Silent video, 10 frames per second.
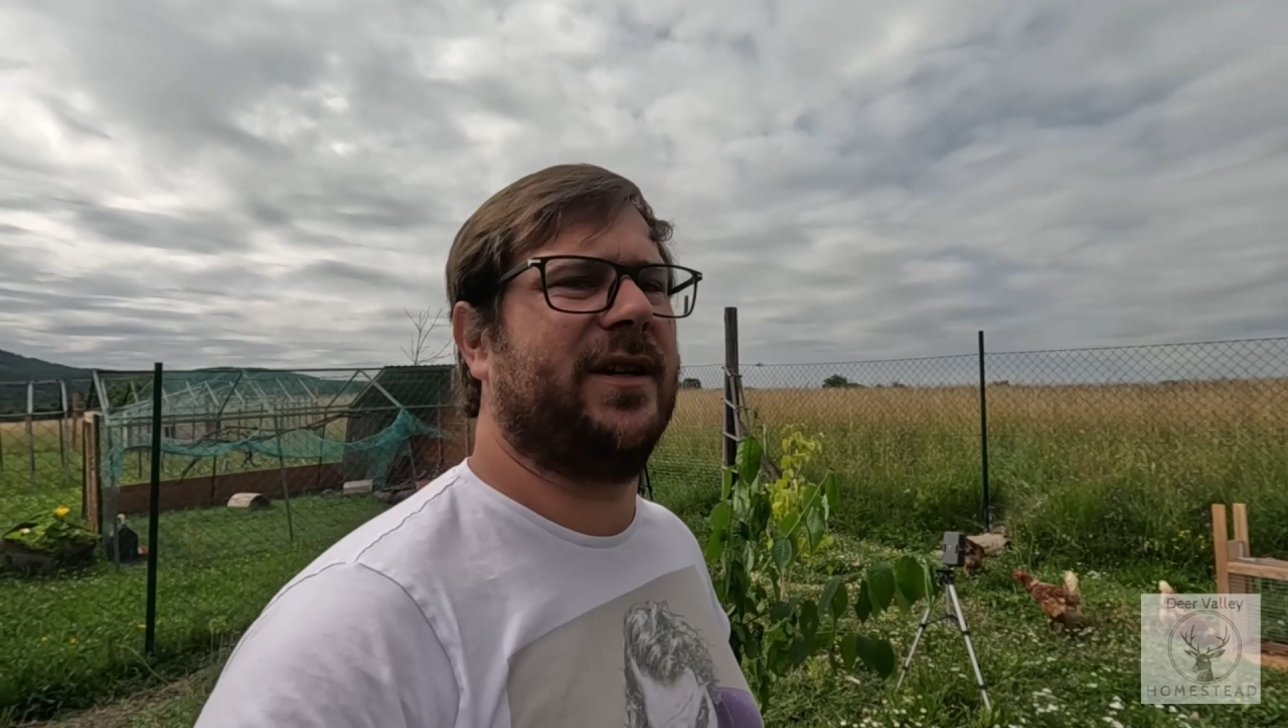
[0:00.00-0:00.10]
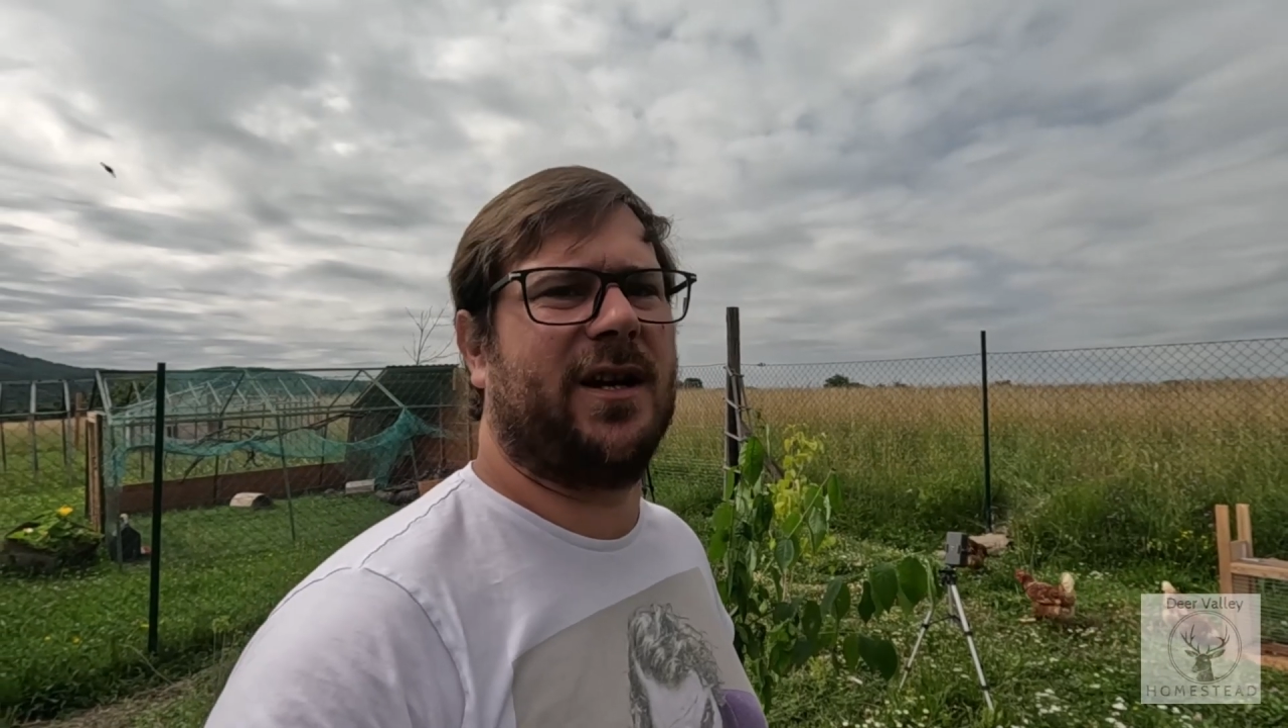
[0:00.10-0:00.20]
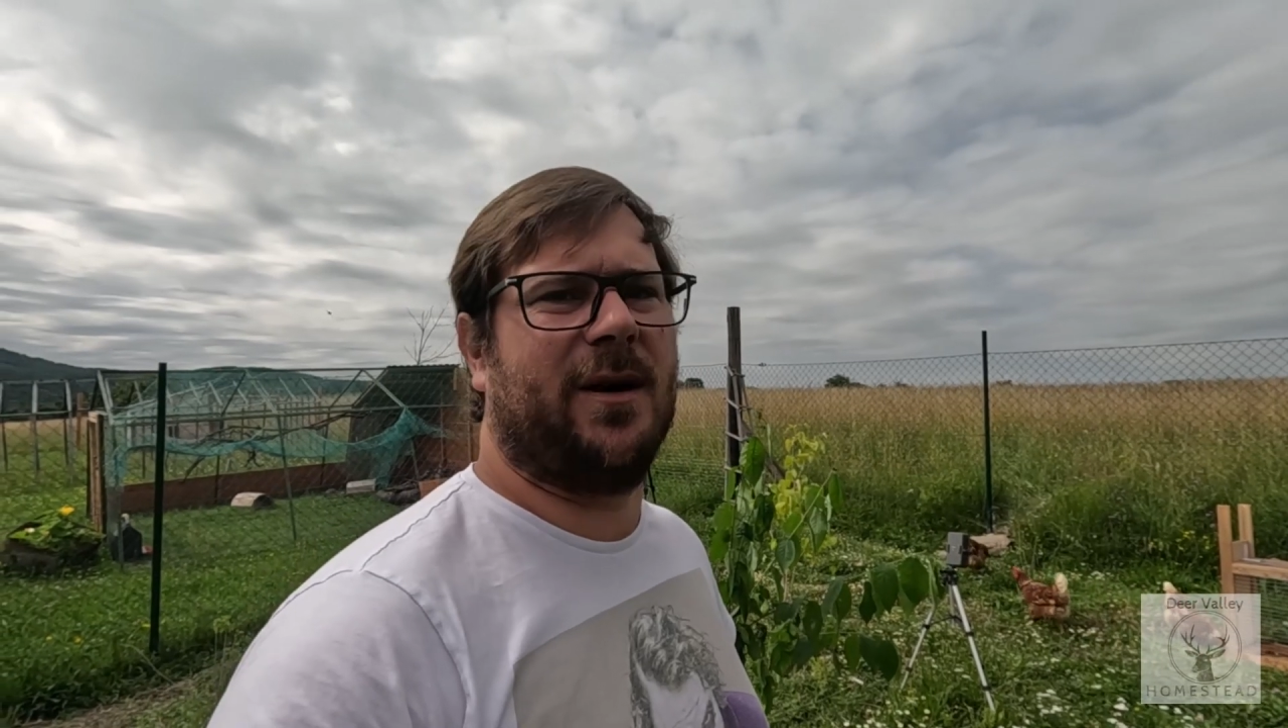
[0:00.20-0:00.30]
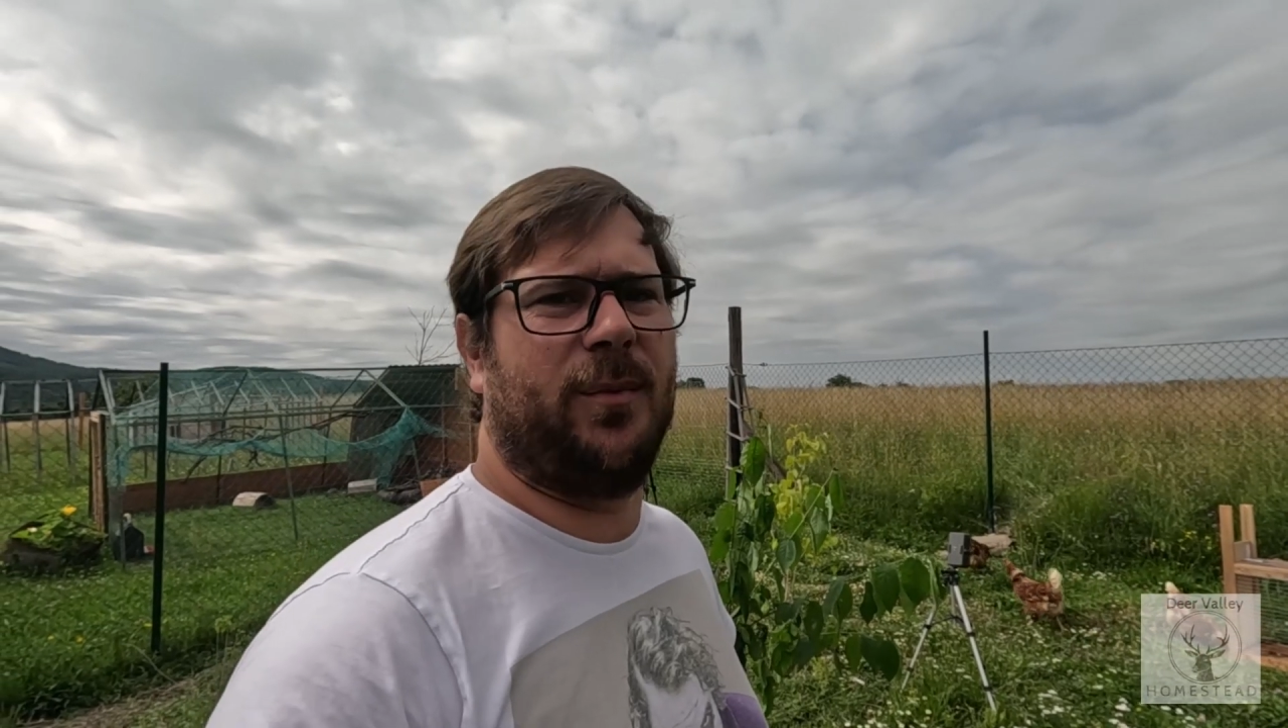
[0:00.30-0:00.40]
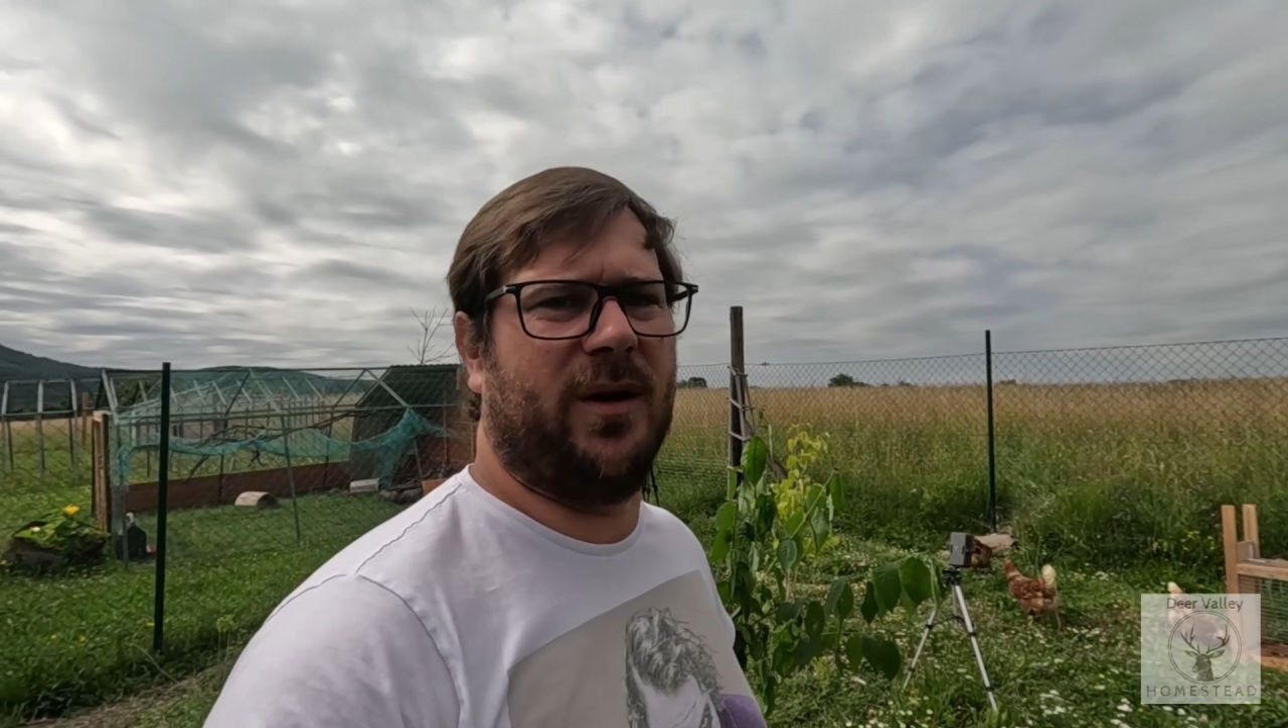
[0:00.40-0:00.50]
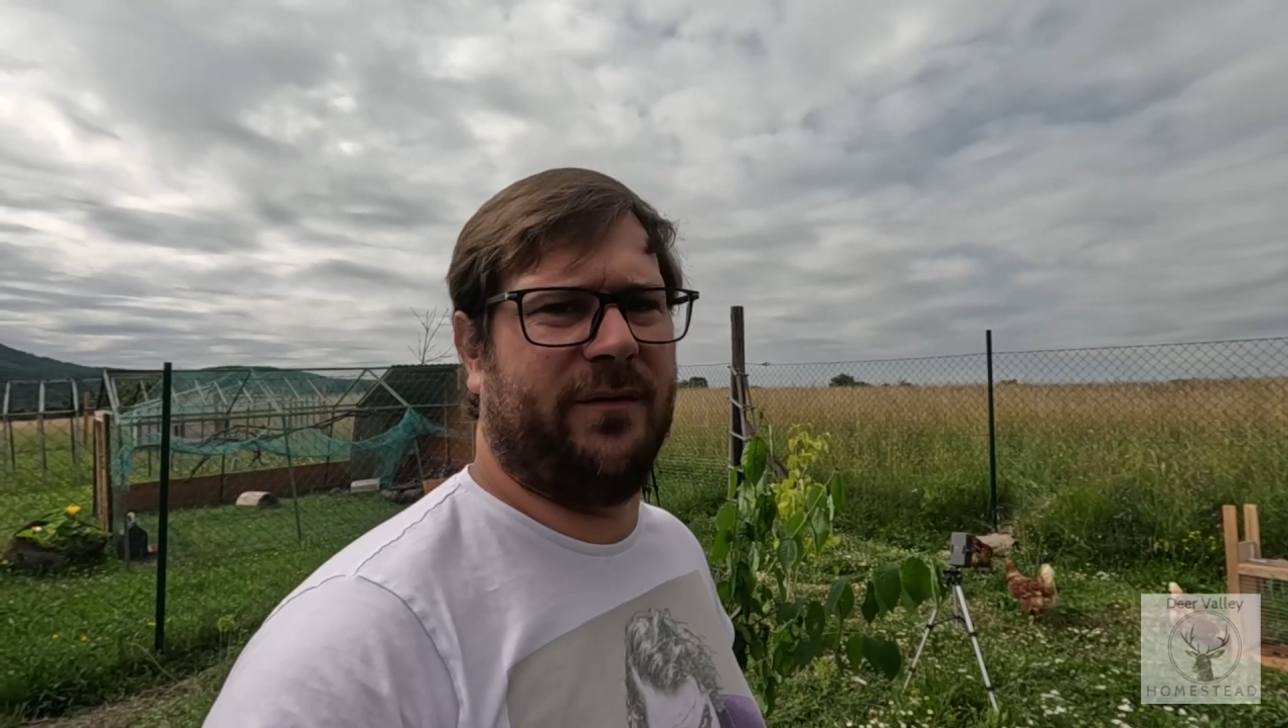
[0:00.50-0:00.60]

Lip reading: a couple